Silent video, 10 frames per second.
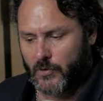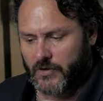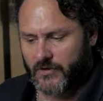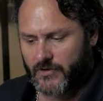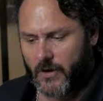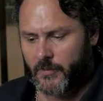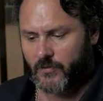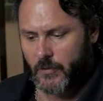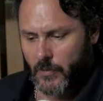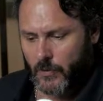consignments
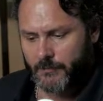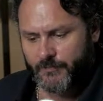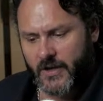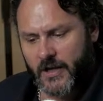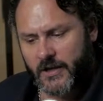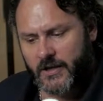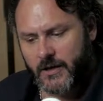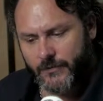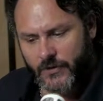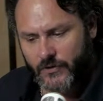report, it
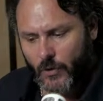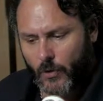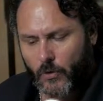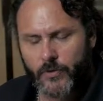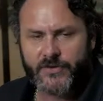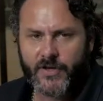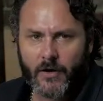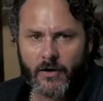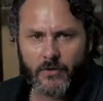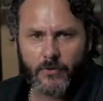gives us all the
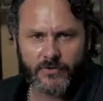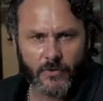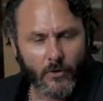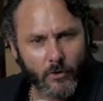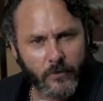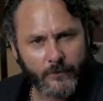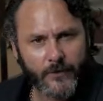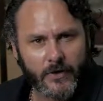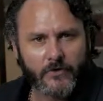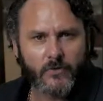tiles or all the
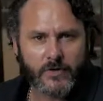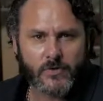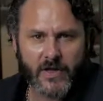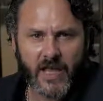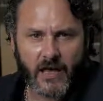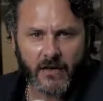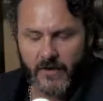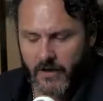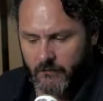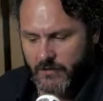fields which we had in
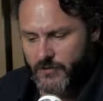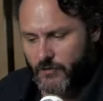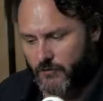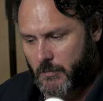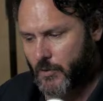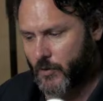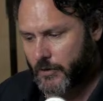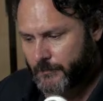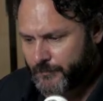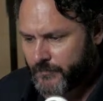that original report.
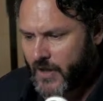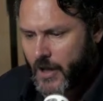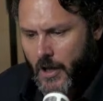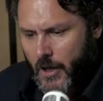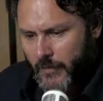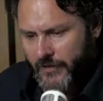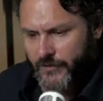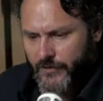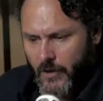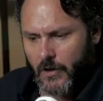But
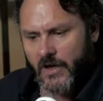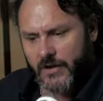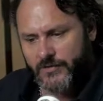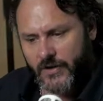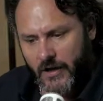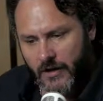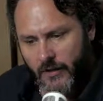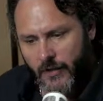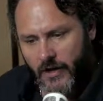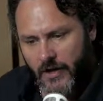so like I said,
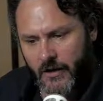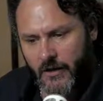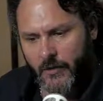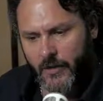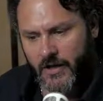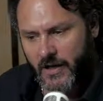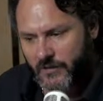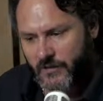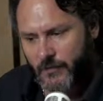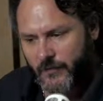the
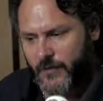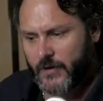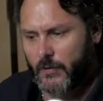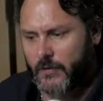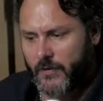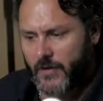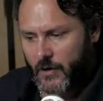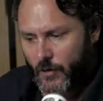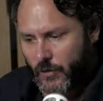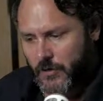customer field, the
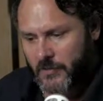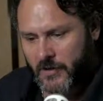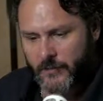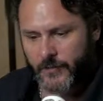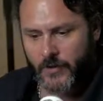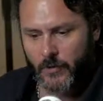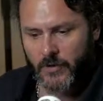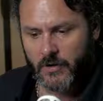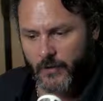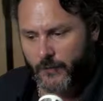order by field,
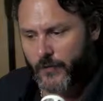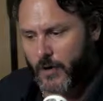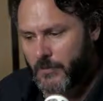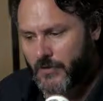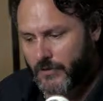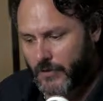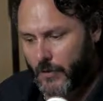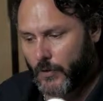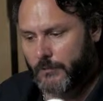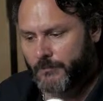the from and the to,